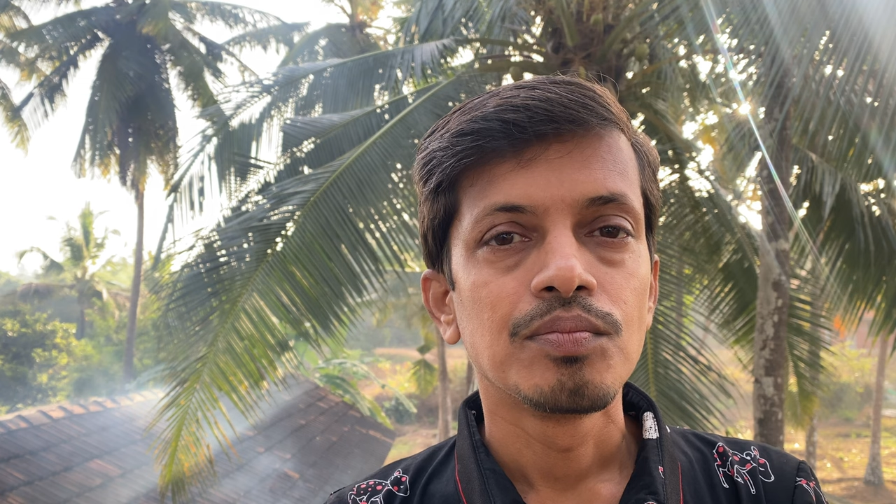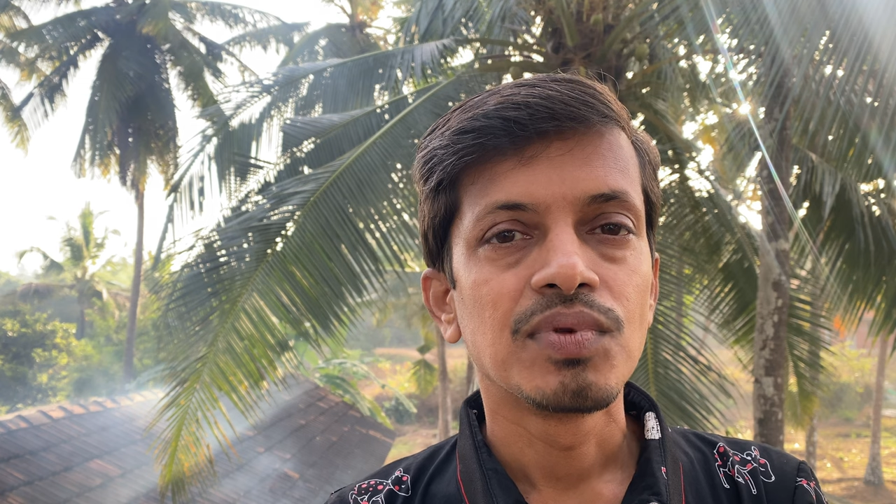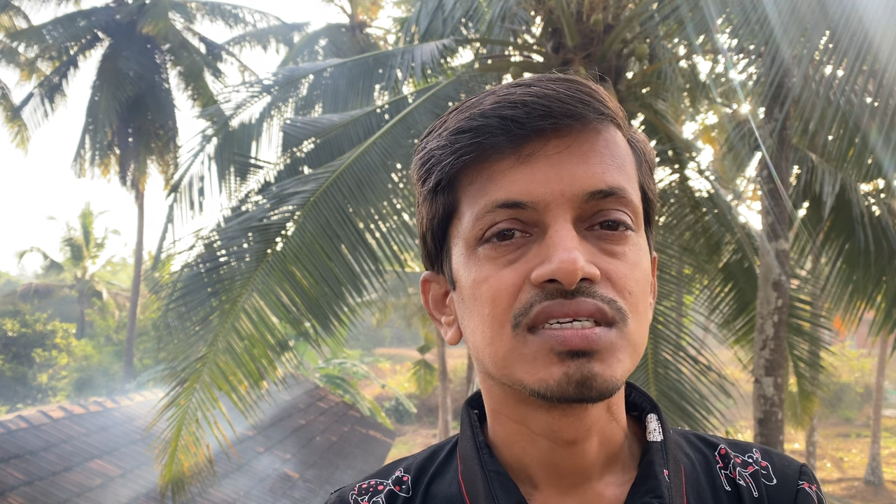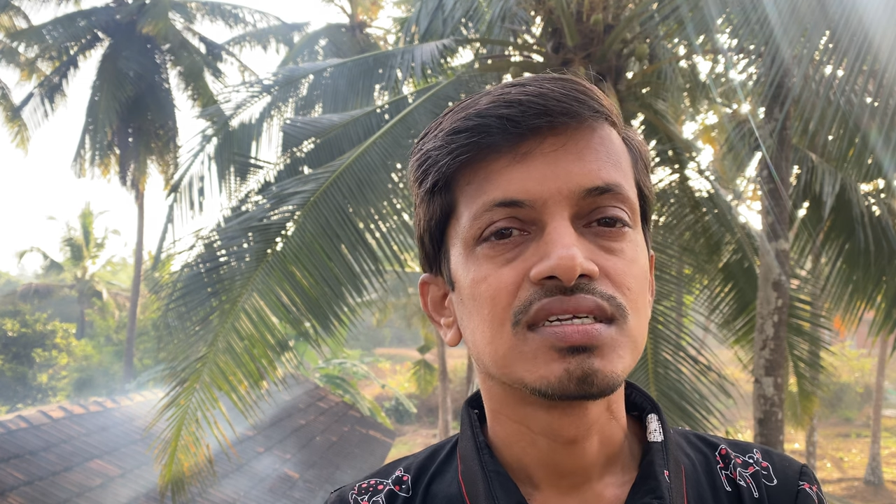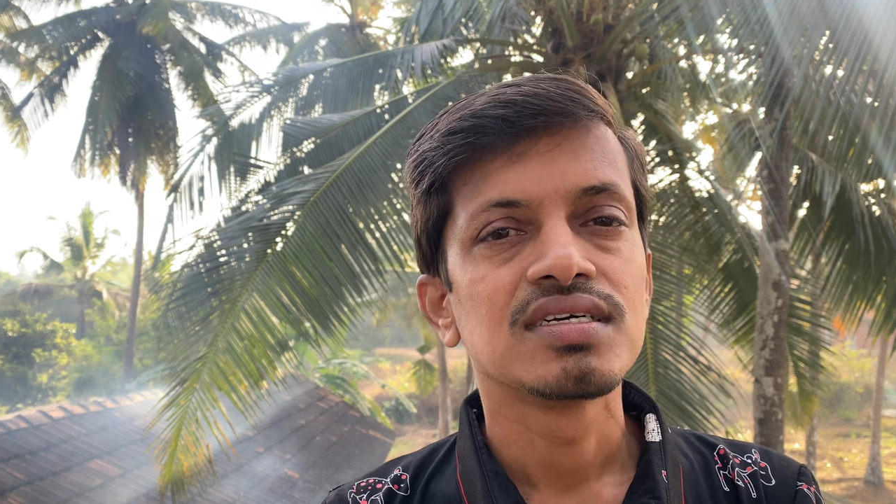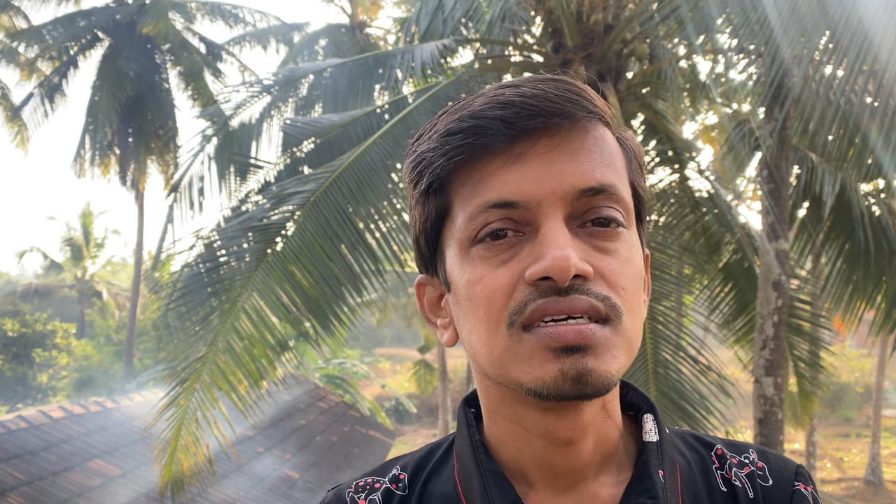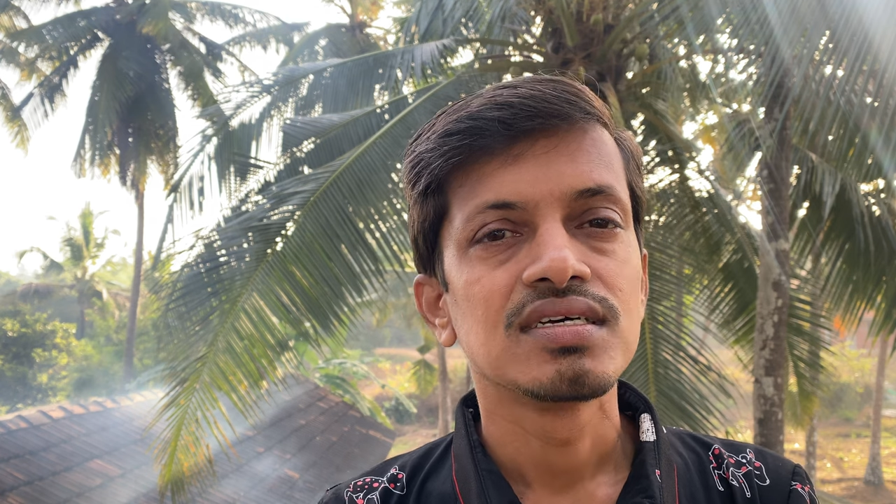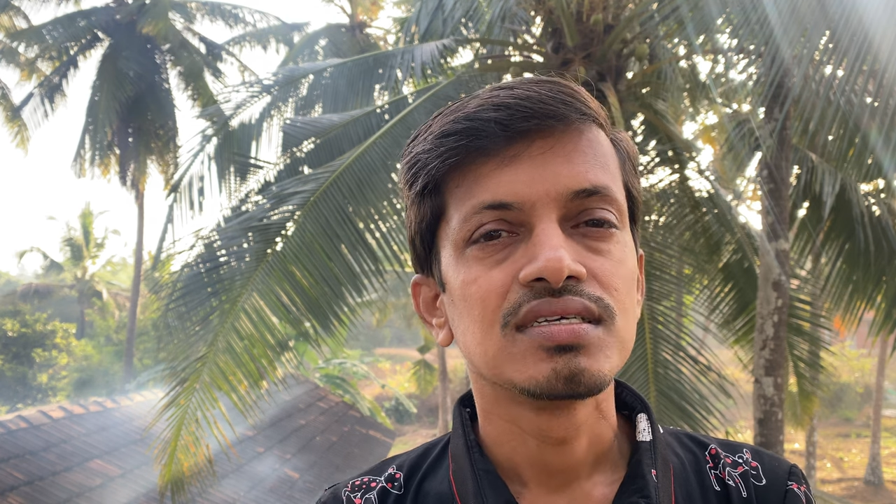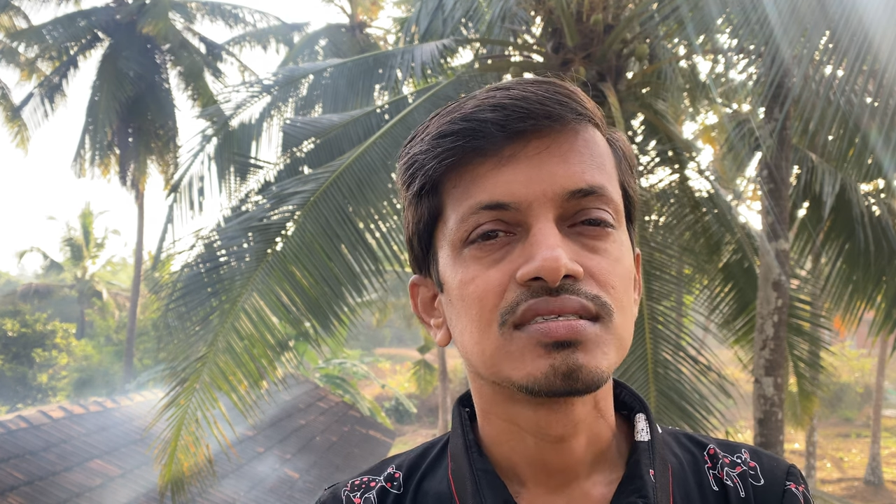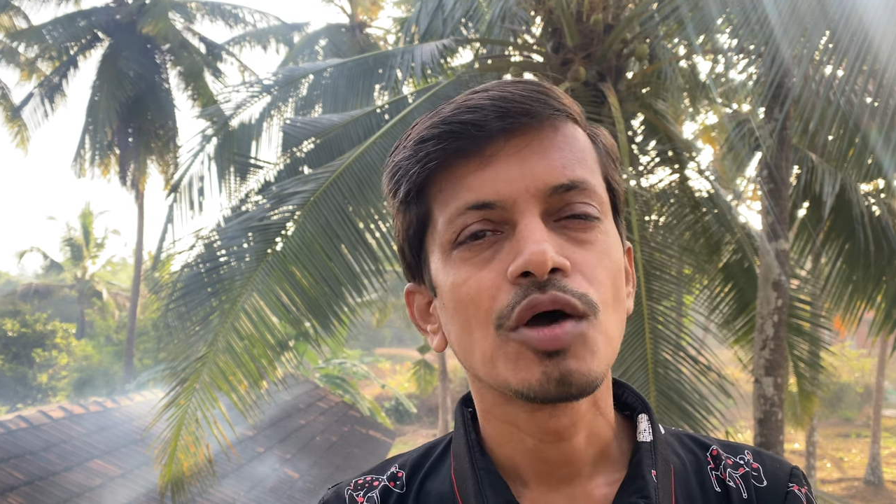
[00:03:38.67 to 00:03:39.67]
But
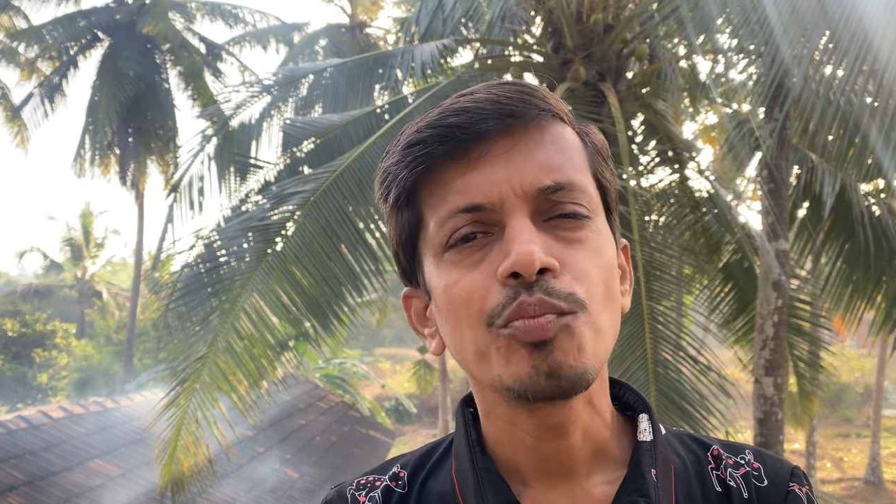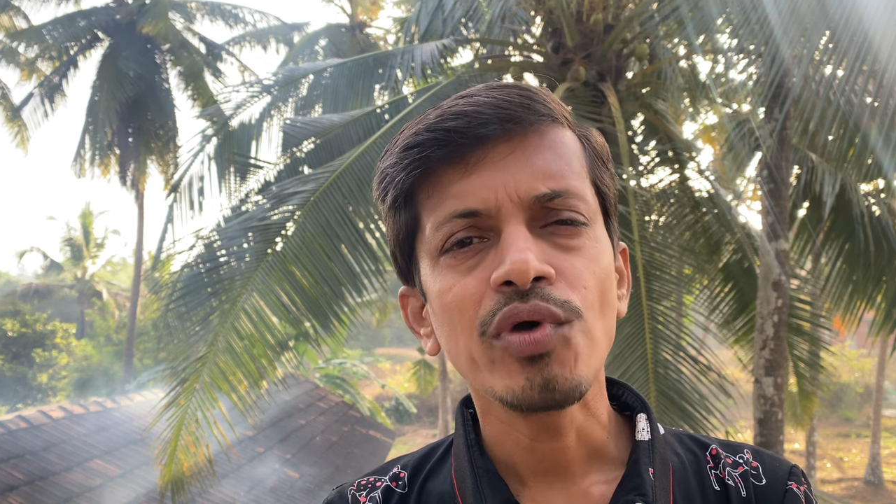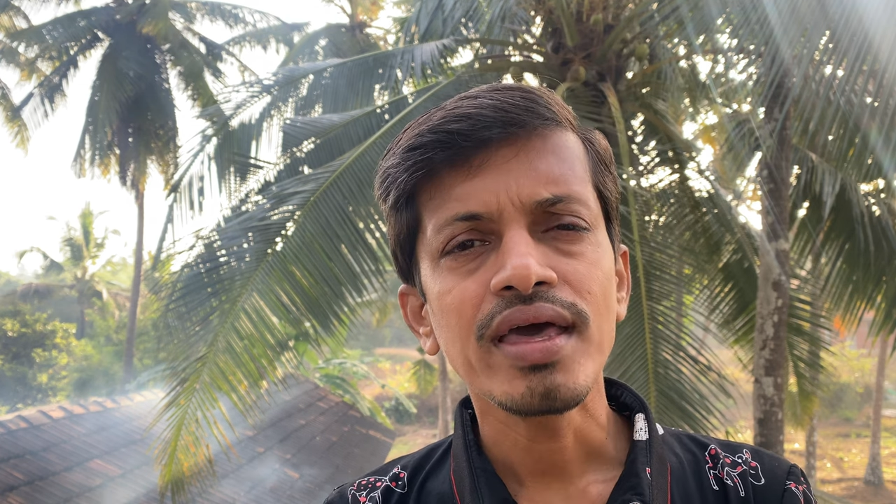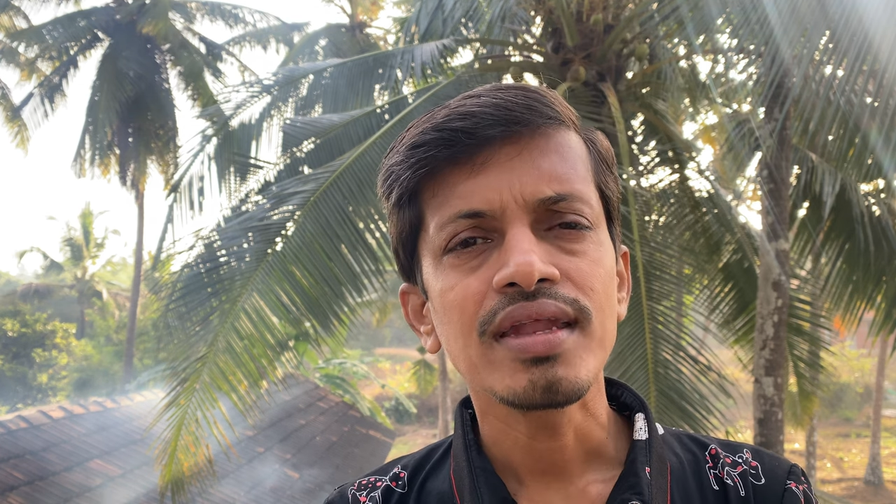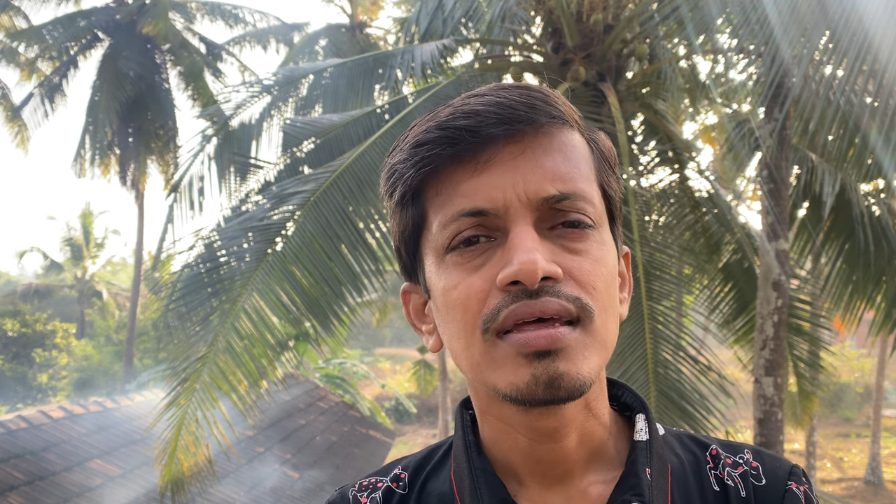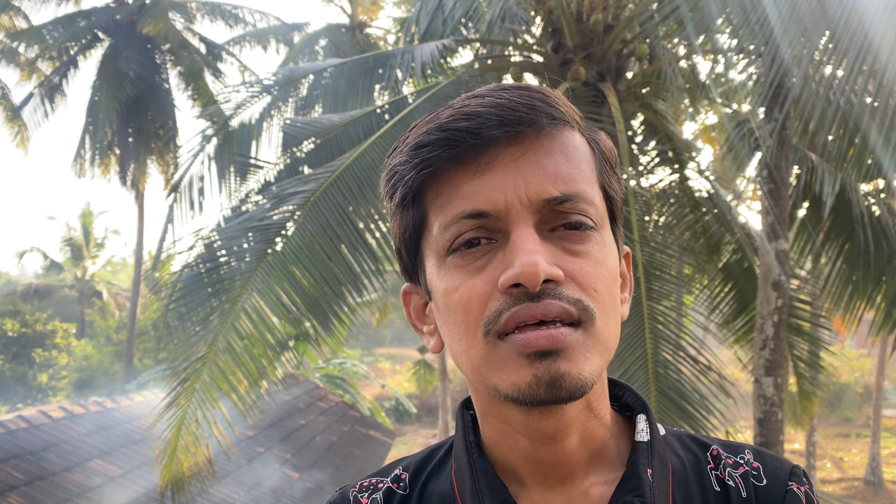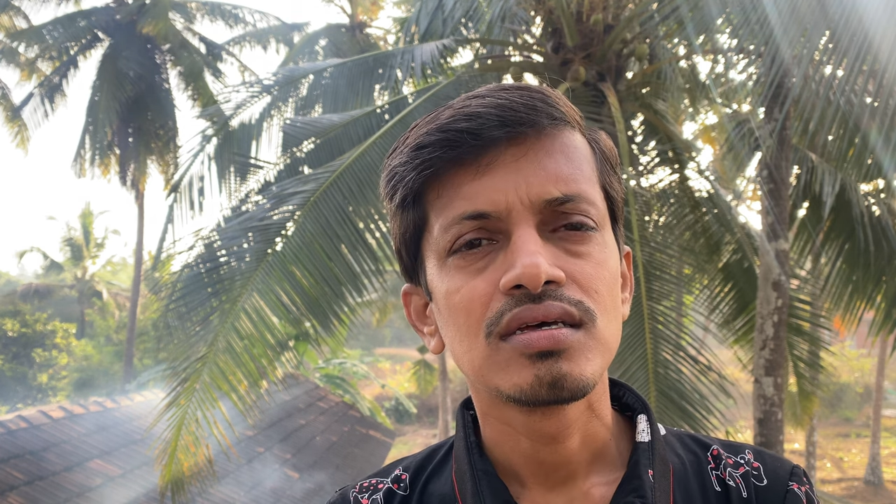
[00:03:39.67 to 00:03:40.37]
somewhere